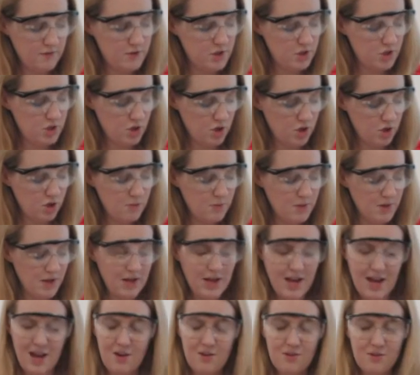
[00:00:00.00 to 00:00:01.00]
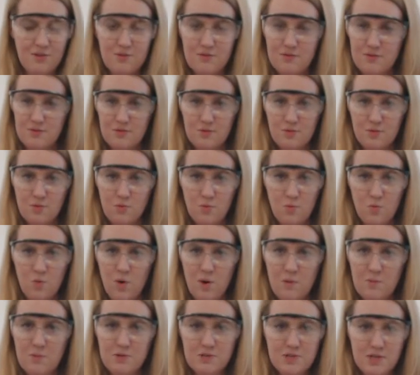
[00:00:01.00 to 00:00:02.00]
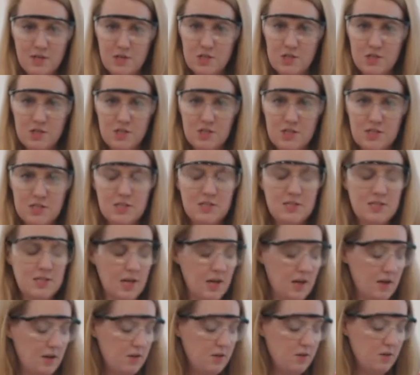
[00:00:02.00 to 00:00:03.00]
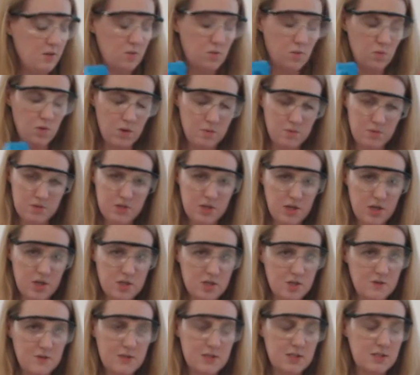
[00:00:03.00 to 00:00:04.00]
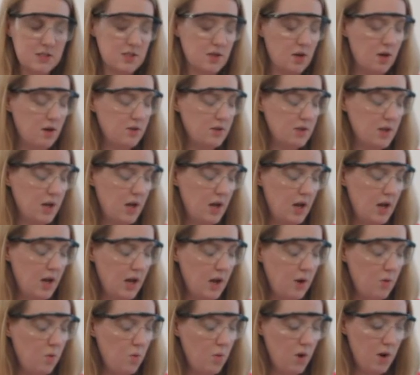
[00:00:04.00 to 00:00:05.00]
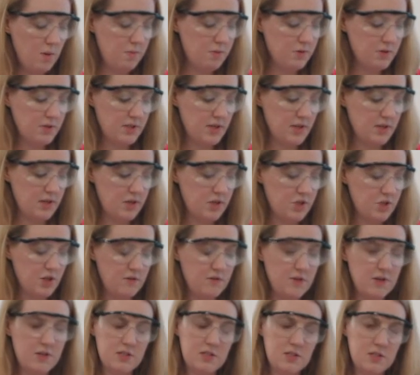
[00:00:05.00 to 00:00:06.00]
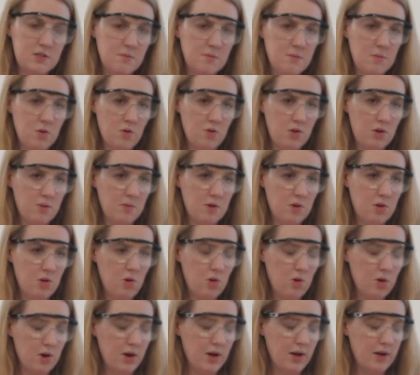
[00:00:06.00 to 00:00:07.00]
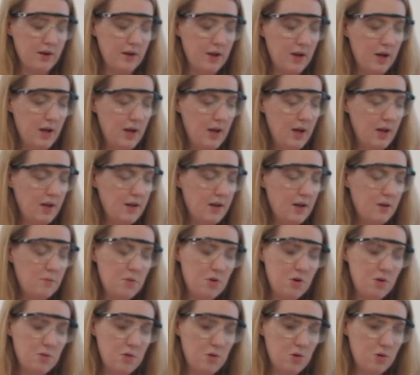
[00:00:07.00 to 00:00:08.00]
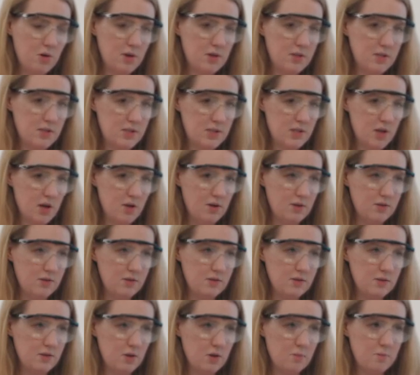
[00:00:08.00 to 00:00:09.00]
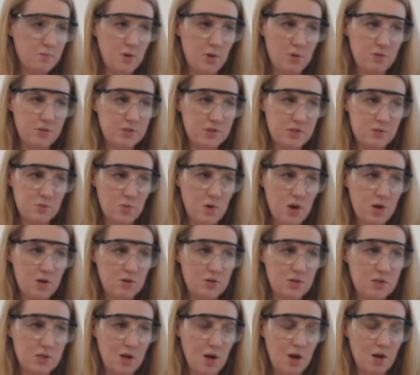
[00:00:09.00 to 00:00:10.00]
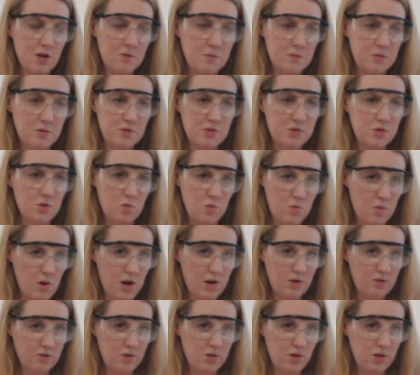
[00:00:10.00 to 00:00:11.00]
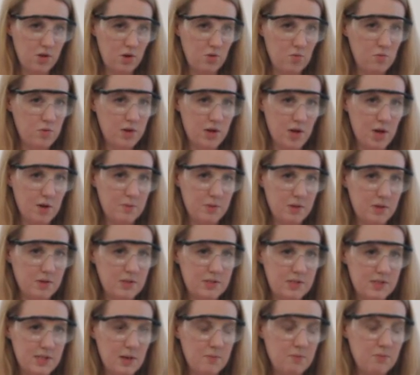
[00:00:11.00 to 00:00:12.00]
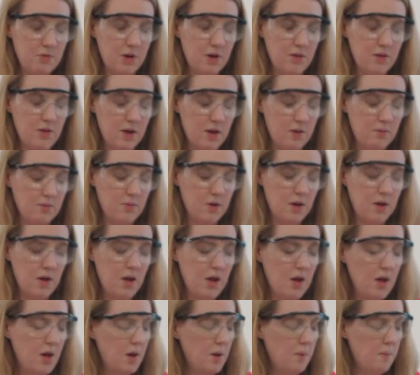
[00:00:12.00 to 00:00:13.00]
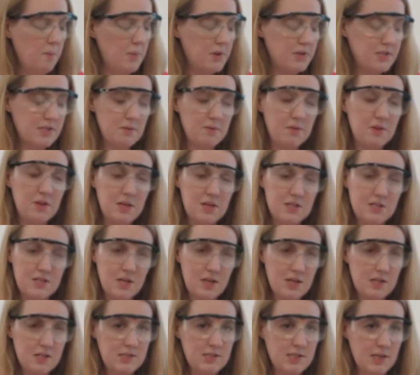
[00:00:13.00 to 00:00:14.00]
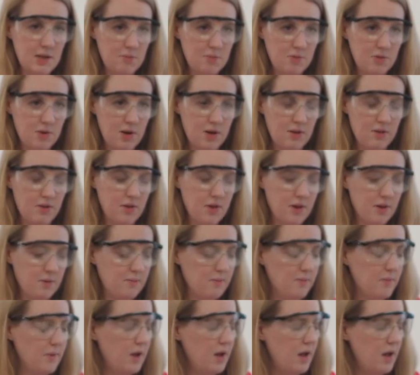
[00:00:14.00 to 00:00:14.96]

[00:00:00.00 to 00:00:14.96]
determining what percentage of this is sand, what percentage of it is salt, and what percentage of this is ammonium chloride. Now, ammonium chloride and salt are both water soluble, so water alone would not be able to separate them. But something that does separate them,